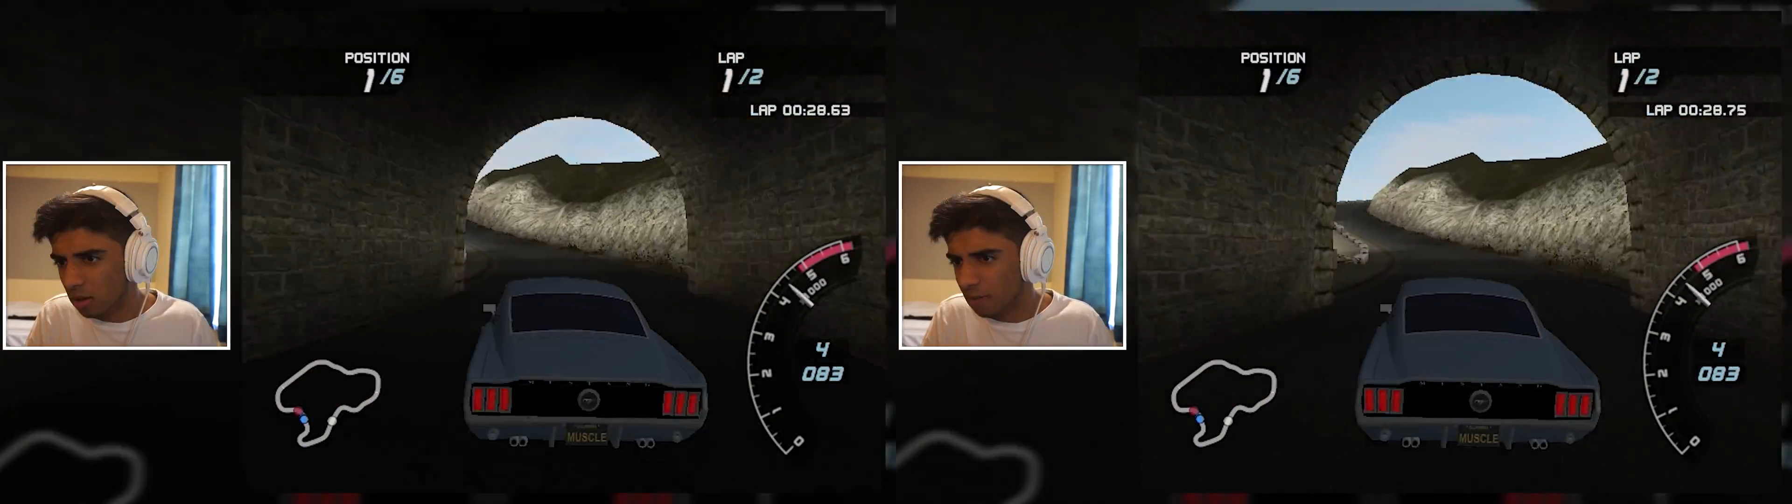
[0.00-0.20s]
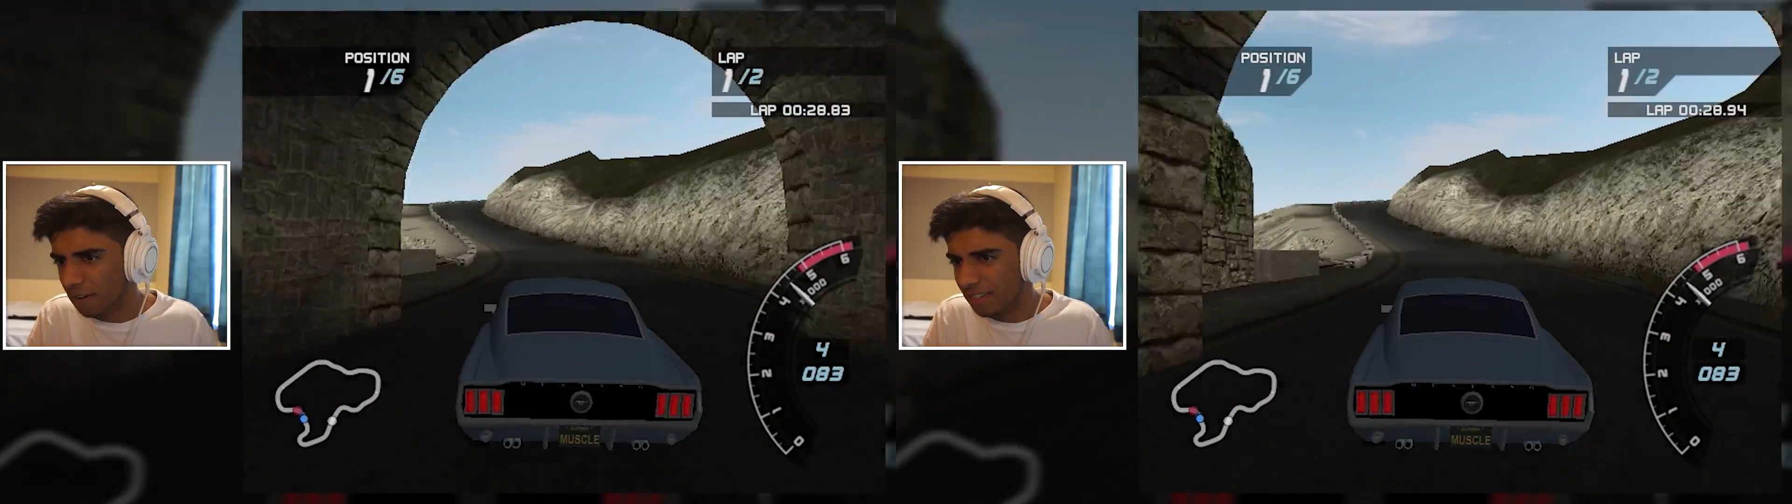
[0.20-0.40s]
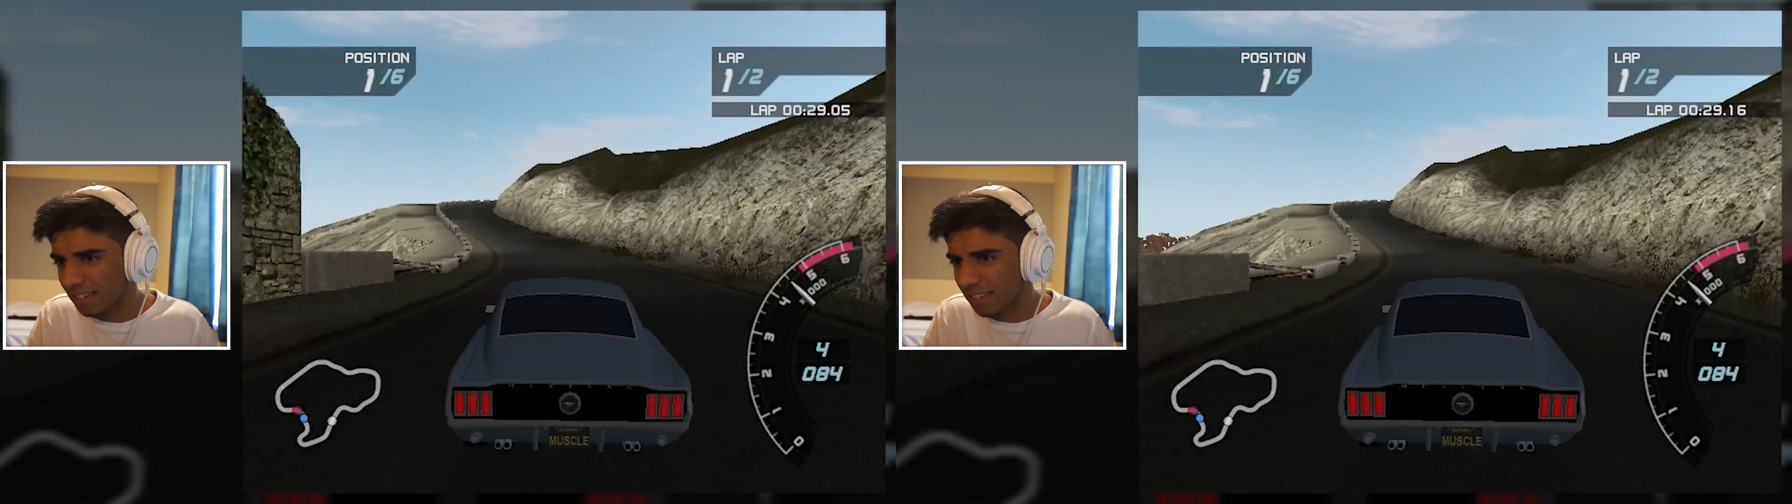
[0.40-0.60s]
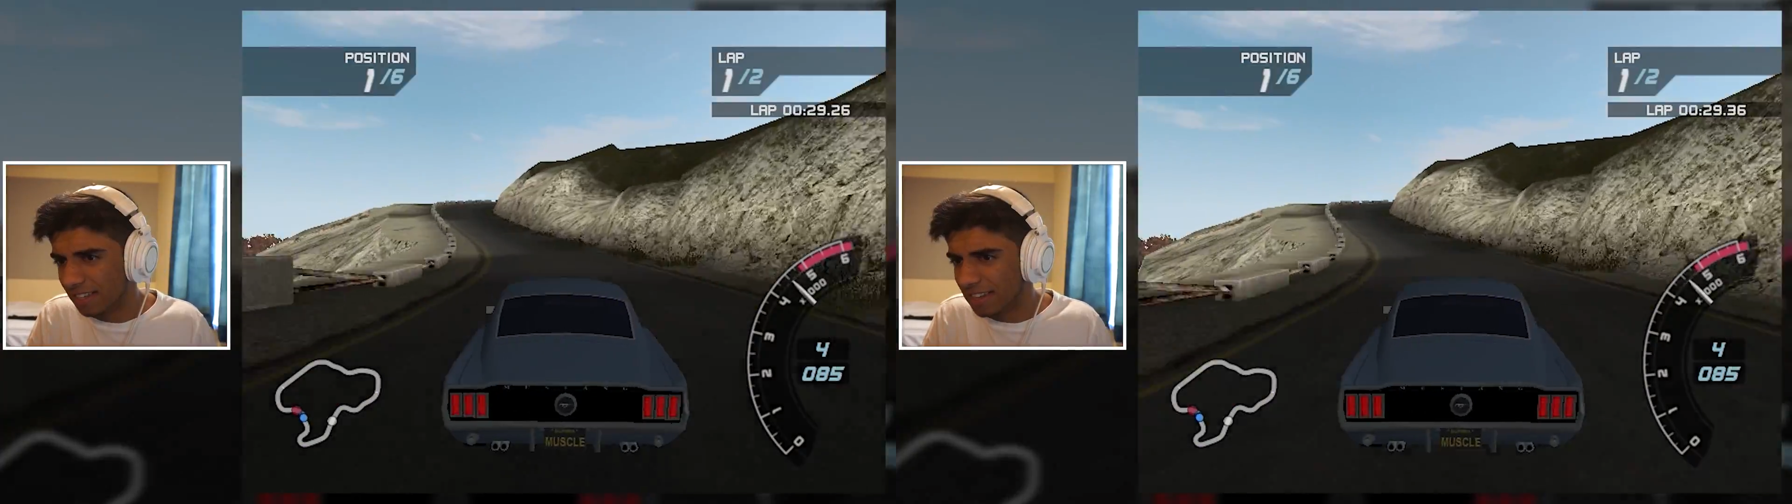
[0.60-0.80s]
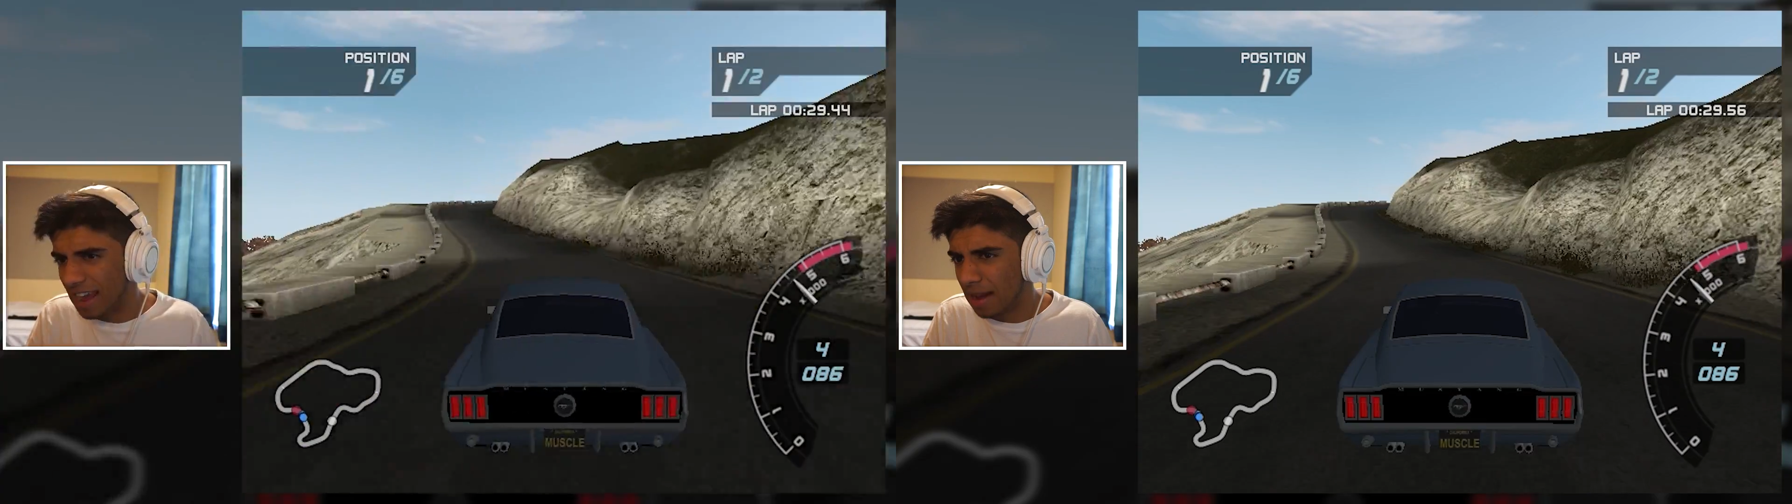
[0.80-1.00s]
Because the physics in
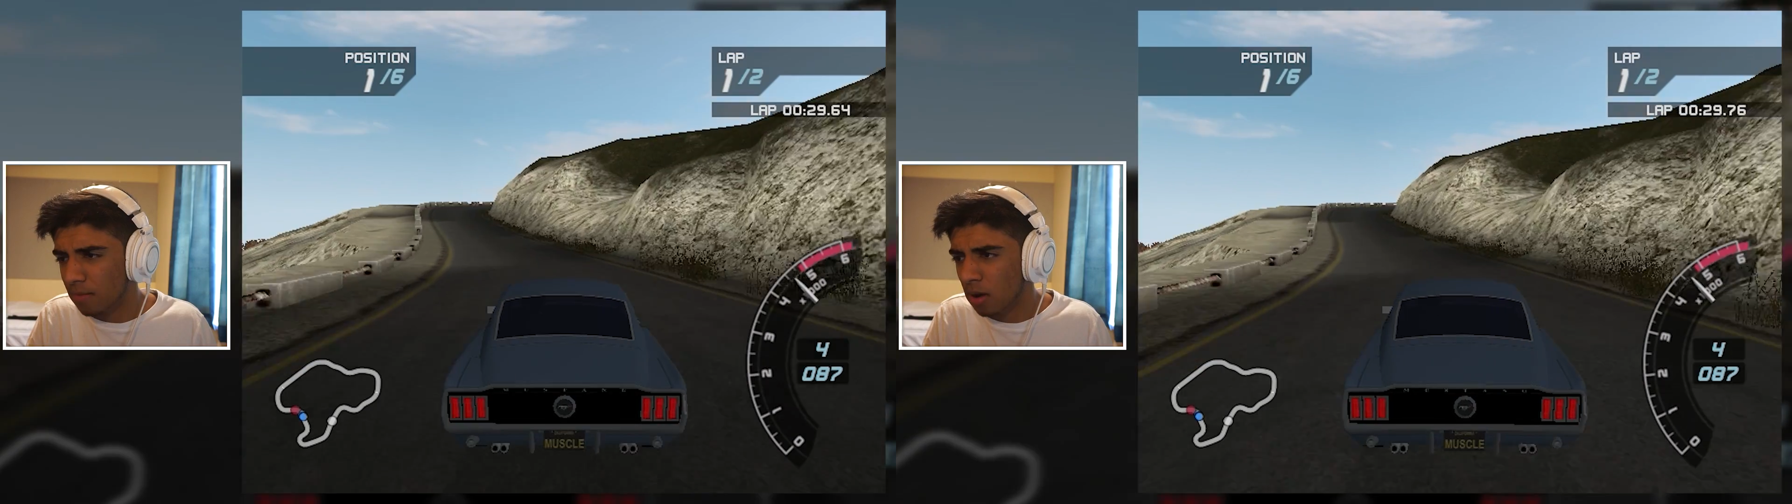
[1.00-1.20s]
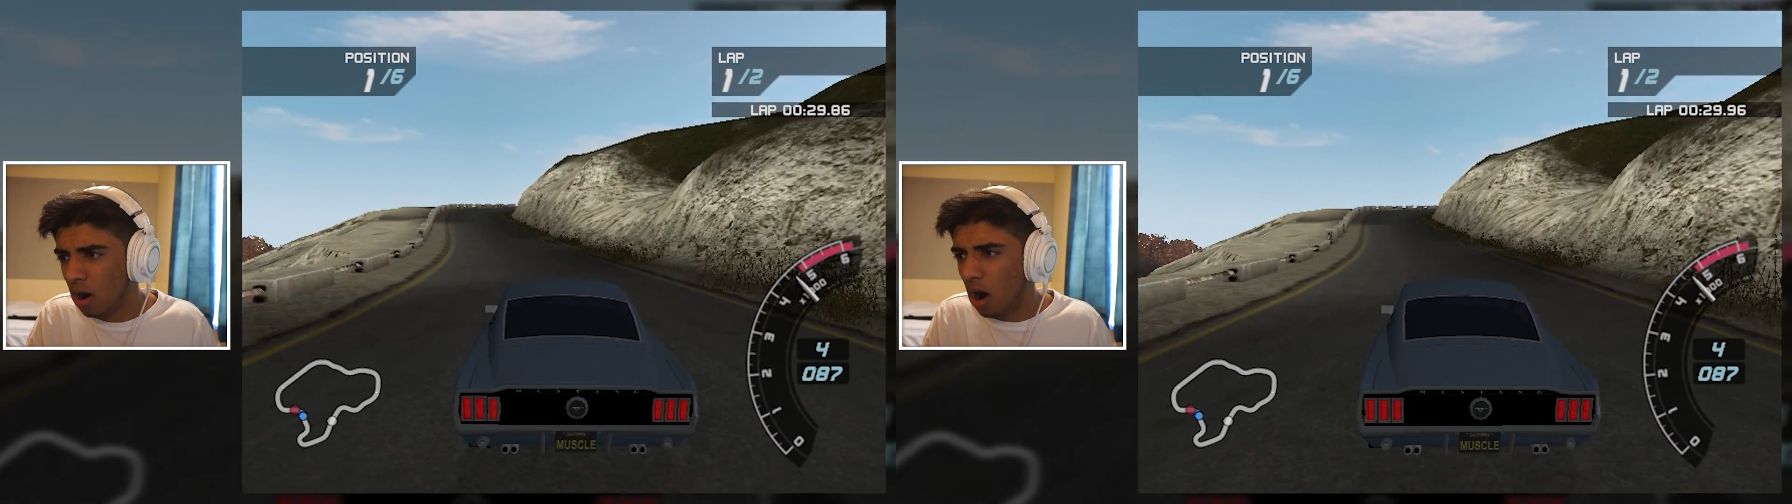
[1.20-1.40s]
this game